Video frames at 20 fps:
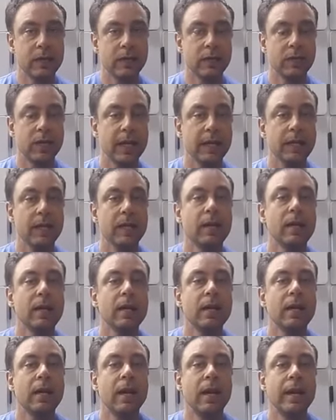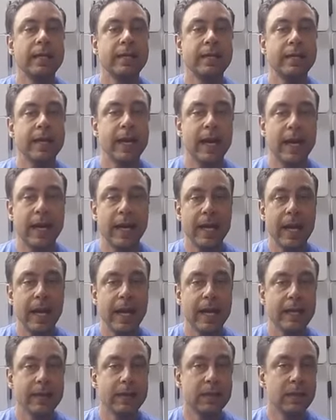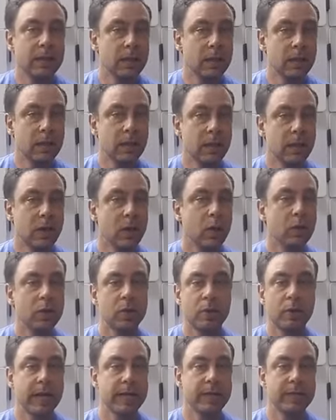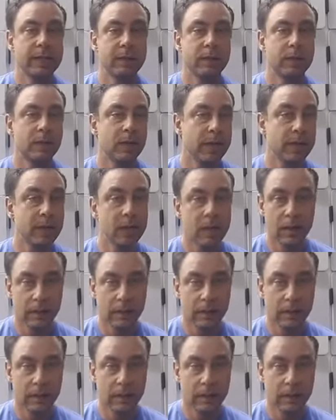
So like, let's say I had no triceps, right?